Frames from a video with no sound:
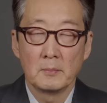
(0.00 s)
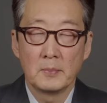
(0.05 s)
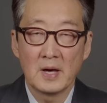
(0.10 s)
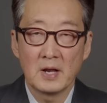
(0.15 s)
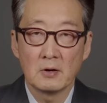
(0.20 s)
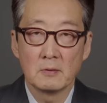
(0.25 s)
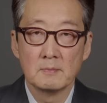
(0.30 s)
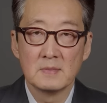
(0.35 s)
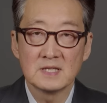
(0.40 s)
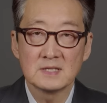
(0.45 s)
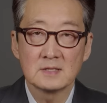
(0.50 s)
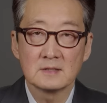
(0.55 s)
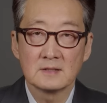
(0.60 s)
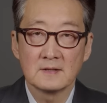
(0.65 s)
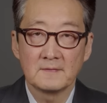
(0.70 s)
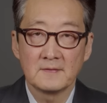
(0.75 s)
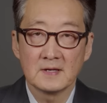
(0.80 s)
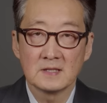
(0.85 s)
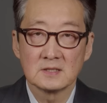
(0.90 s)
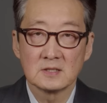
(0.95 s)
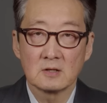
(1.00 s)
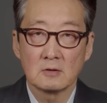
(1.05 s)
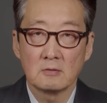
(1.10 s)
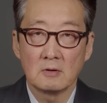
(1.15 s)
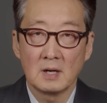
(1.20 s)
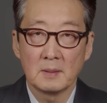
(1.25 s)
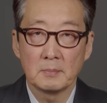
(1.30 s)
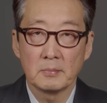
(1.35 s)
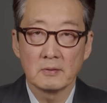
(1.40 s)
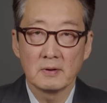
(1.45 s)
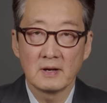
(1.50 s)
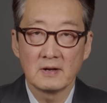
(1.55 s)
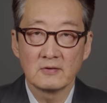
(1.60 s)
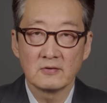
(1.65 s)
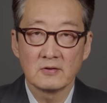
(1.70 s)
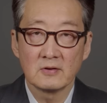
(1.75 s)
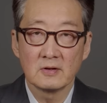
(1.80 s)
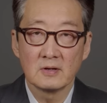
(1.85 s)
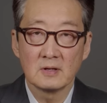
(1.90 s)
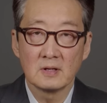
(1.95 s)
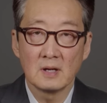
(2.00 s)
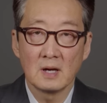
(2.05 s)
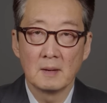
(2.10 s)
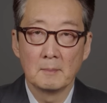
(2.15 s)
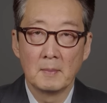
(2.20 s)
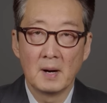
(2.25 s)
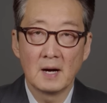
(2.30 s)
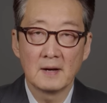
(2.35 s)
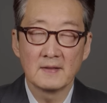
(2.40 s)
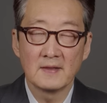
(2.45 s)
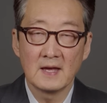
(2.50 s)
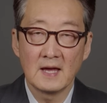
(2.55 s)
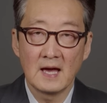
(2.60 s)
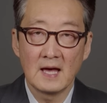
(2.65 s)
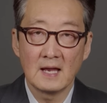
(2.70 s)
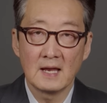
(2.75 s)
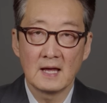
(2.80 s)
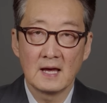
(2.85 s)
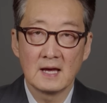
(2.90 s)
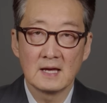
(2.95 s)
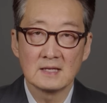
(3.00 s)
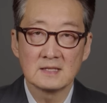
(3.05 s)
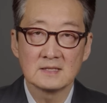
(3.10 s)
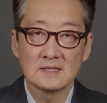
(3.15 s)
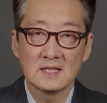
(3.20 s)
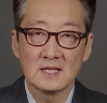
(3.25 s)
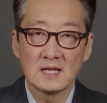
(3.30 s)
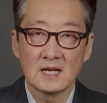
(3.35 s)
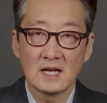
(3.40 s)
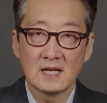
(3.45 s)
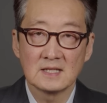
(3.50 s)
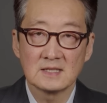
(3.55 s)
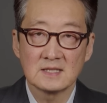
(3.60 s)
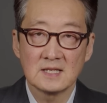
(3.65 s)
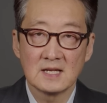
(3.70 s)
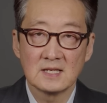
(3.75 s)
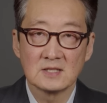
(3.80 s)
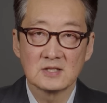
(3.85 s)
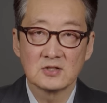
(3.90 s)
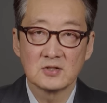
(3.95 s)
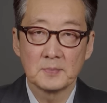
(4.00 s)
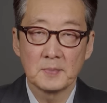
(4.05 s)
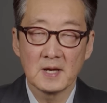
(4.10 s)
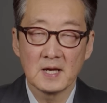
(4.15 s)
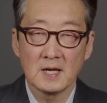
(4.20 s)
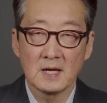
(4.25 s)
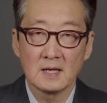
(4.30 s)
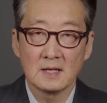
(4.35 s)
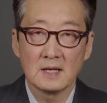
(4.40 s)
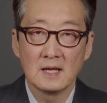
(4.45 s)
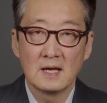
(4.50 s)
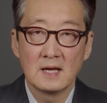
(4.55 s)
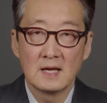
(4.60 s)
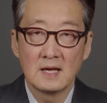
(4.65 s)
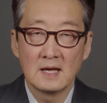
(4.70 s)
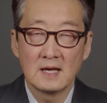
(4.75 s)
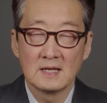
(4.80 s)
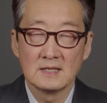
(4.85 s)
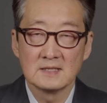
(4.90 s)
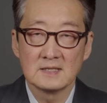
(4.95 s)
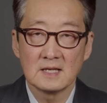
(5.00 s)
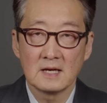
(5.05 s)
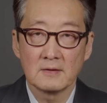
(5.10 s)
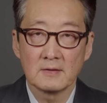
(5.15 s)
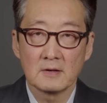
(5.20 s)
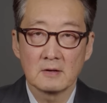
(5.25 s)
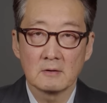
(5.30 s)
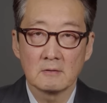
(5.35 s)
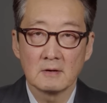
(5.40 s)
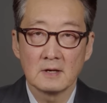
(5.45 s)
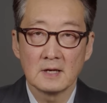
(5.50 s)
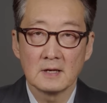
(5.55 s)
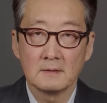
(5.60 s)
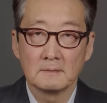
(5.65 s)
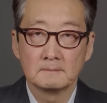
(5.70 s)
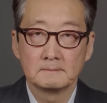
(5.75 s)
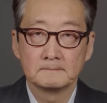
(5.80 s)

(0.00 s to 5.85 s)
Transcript: better missile defense cooperation among the allies, the United States, Japan, and South Korea.